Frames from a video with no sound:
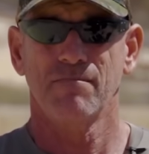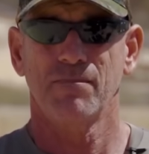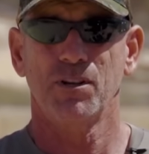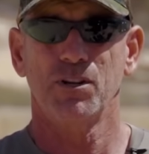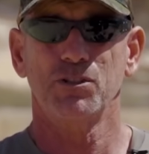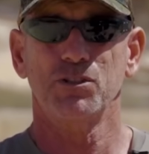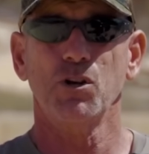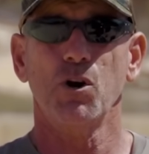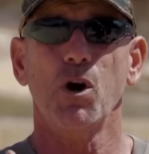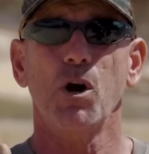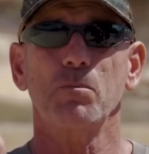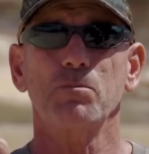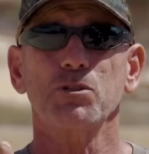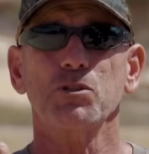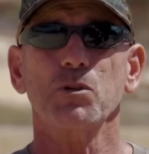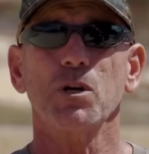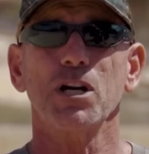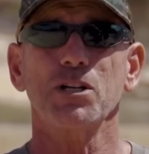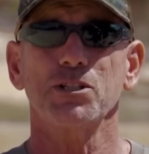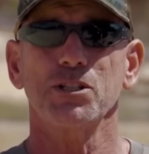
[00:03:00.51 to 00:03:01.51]
there's no
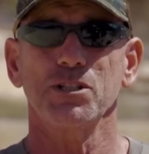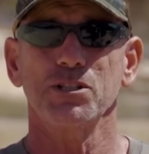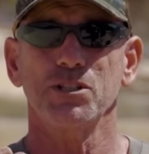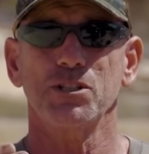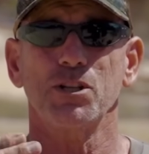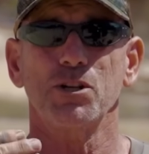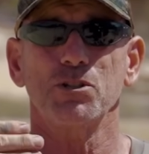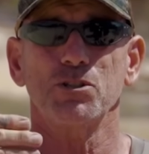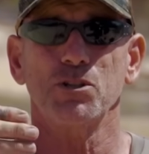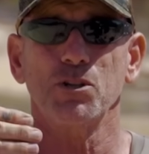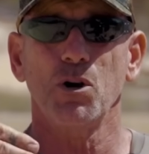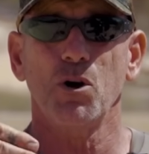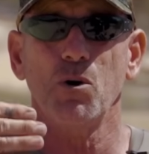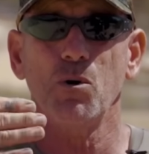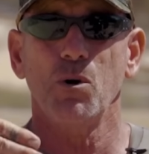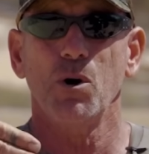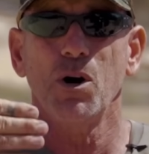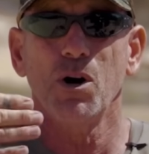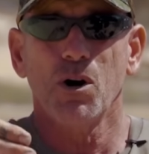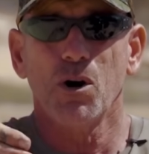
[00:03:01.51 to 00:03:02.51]
obstructions, there's
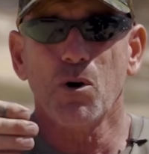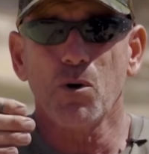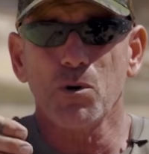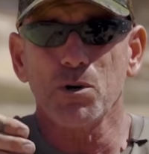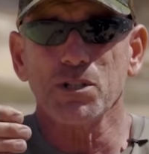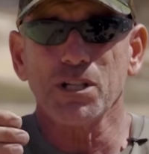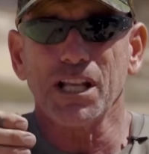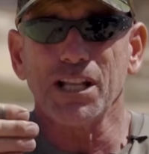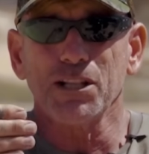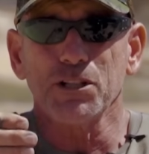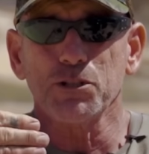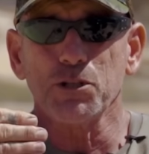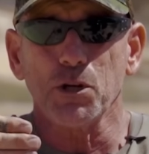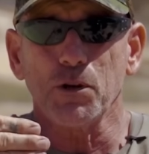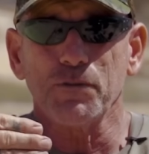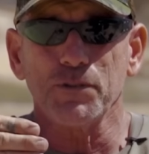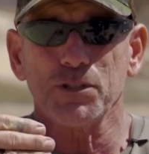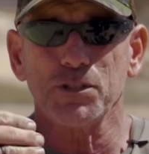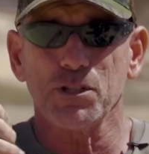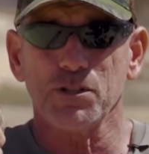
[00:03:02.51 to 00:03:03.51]
no horizontal
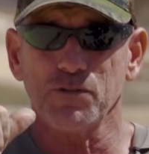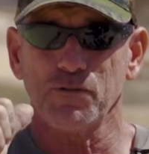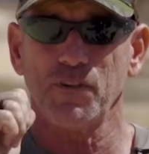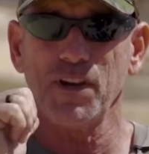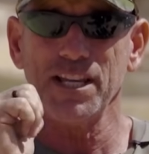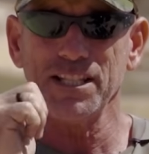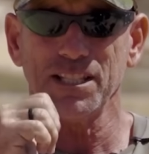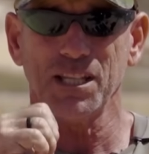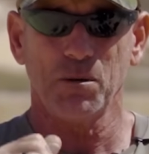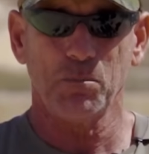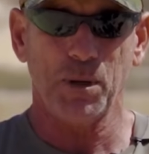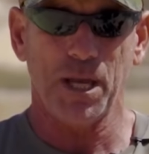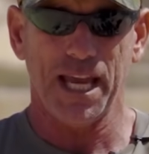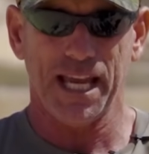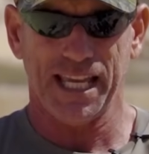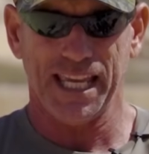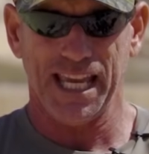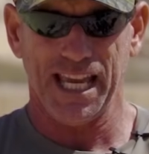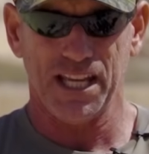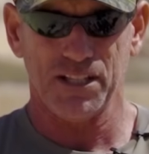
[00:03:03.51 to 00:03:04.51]
surfaces facing
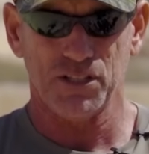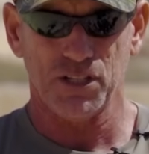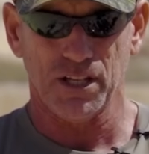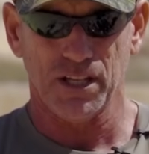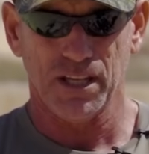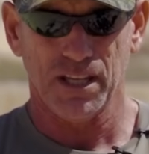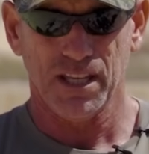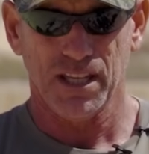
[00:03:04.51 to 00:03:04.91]
back at you.